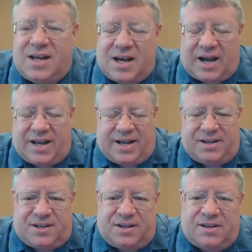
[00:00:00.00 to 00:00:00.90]
I
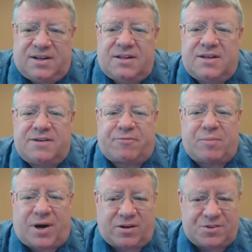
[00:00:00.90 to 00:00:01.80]
had different
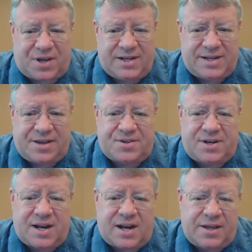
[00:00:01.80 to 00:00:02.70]
models I had
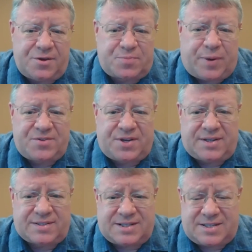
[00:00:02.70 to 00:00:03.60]
tested, and I used
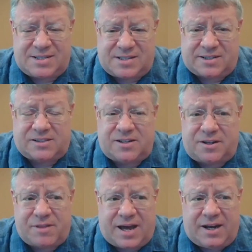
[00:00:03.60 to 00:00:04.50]
Bayesian statistics to
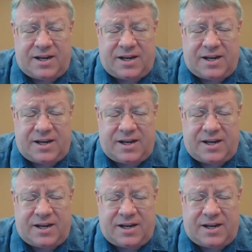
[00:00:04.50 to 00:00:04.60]
do that.